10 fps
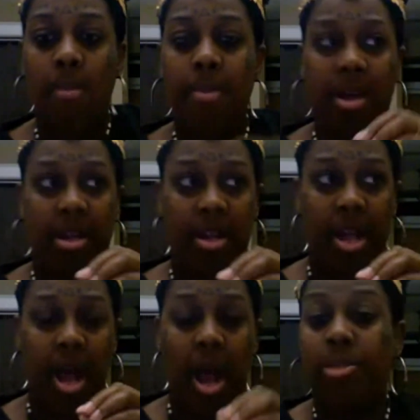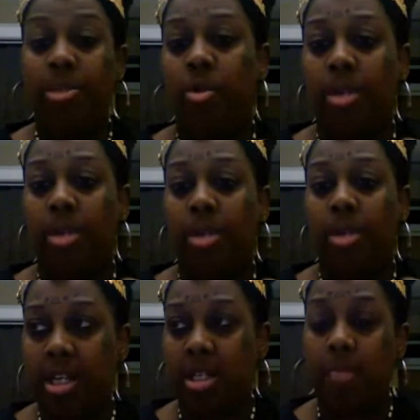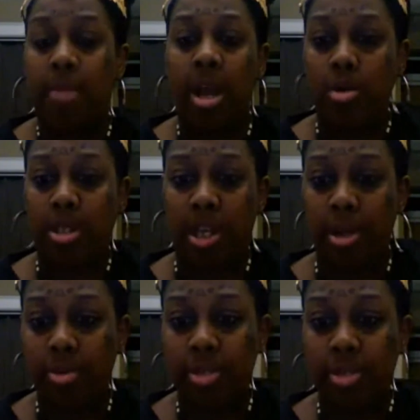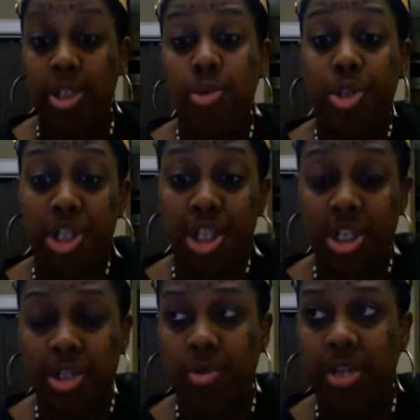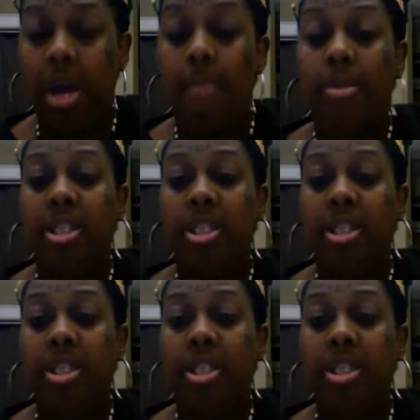But I'm just going to say this. I'm not going to tell you that you should do that.